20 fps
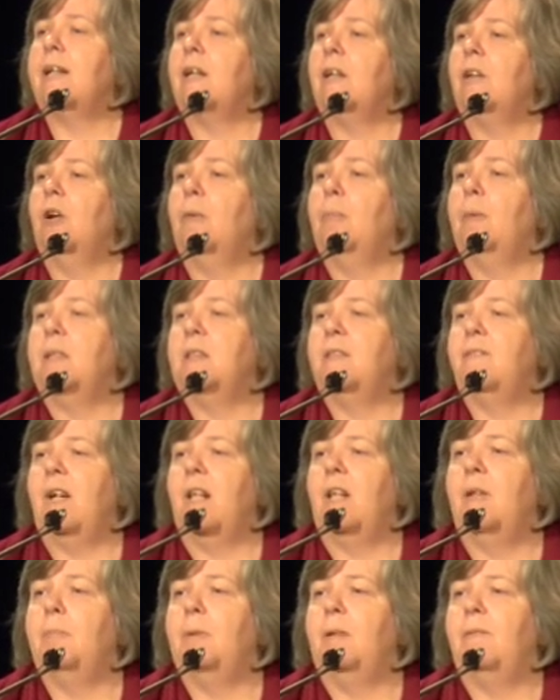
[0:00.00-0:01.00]
economic
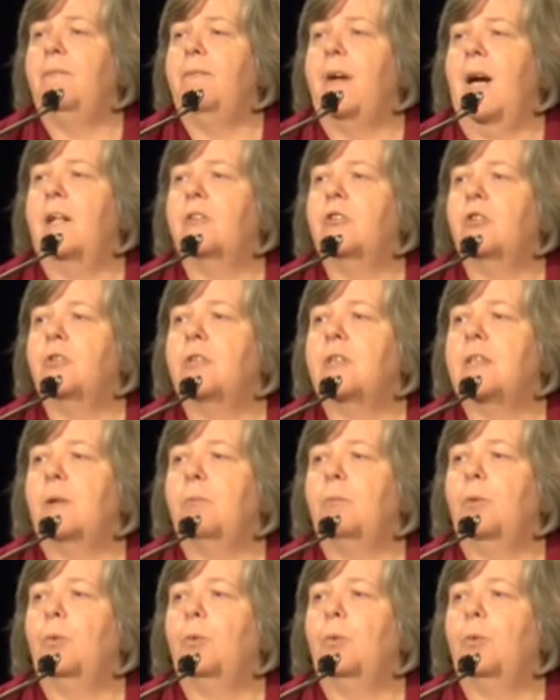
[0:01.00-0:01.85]
development factors that